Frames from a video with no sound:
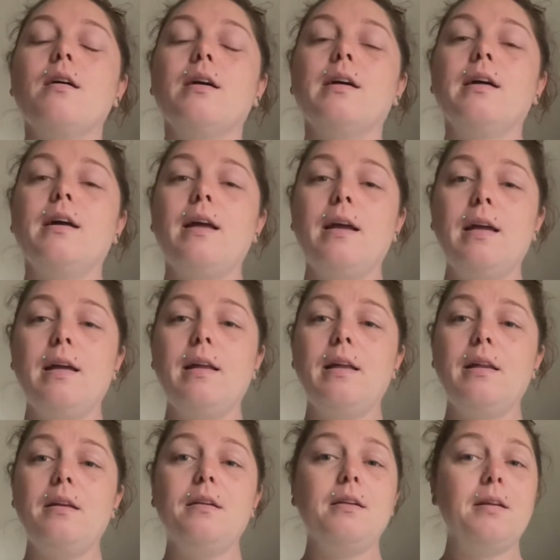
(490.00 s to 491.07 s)

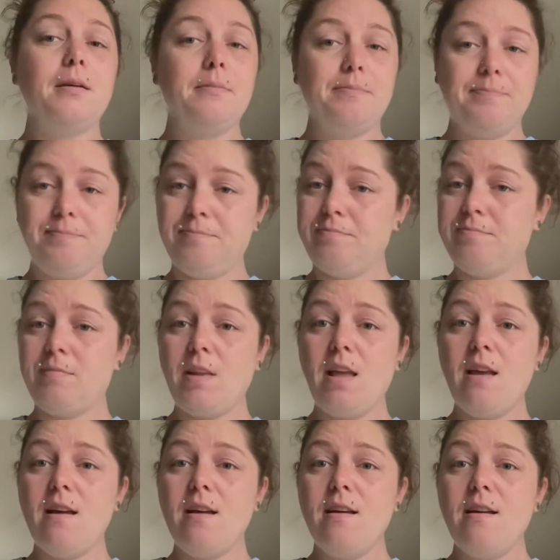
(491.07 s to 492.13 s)
And
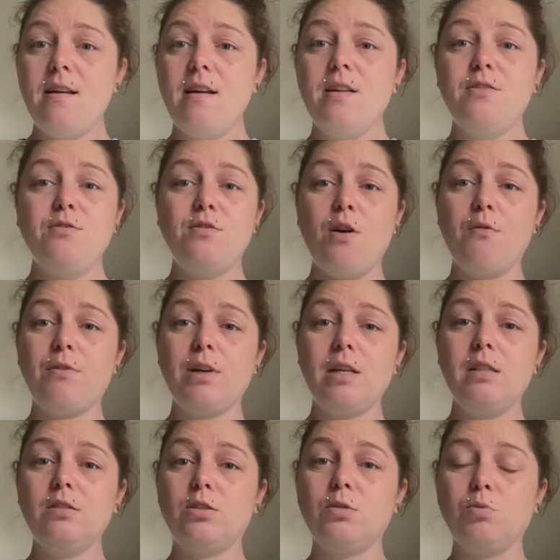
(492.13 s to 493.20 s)
don't forget
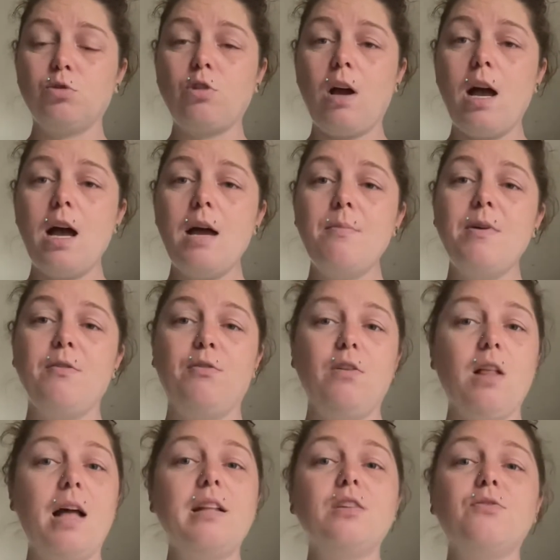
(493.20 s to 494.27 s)
to subscribe. If you
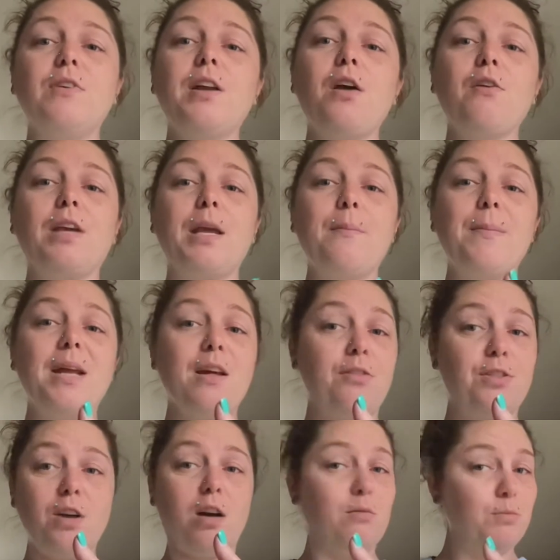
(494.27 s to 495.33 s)
like this video, give me a
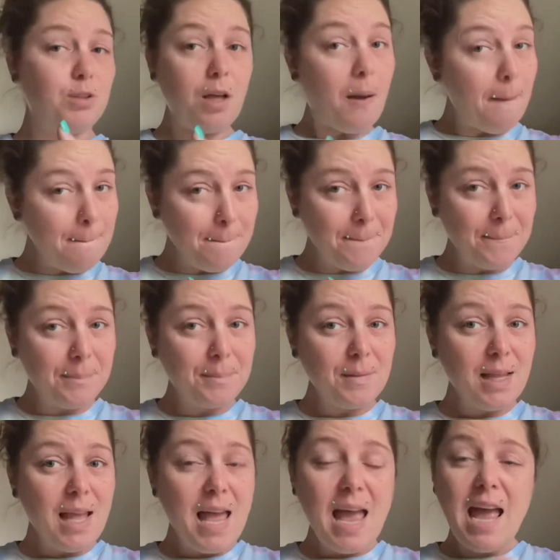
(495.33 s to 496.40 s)
thumbs up.
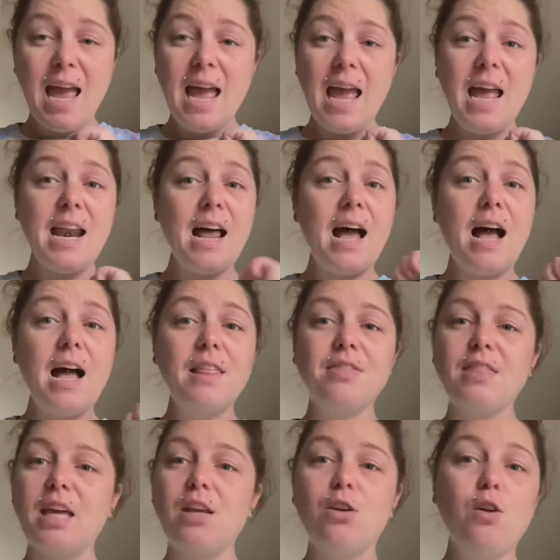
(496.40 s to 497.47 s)
And I
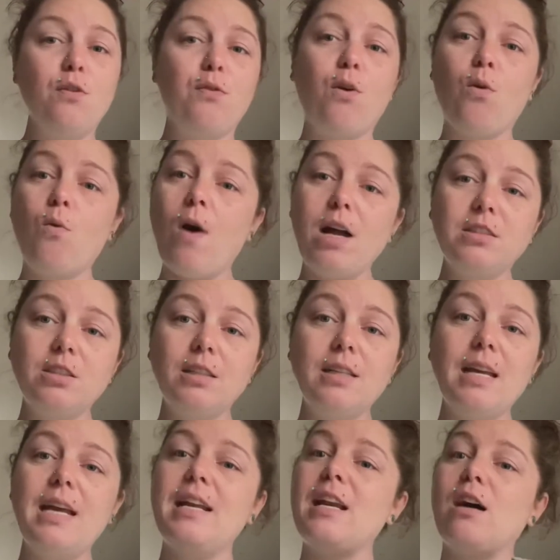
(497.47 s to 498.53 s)
thank you for watching,
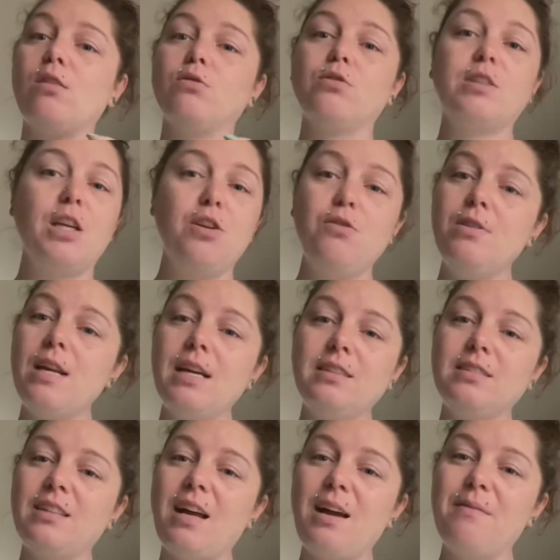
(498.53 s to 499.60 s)
and I'll see you next
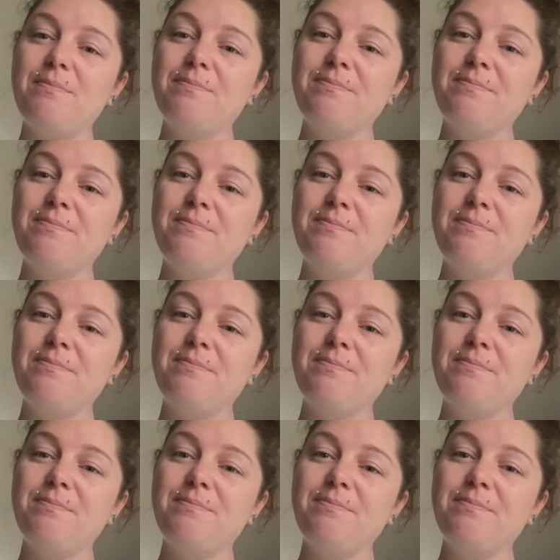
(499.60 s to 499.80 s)
time.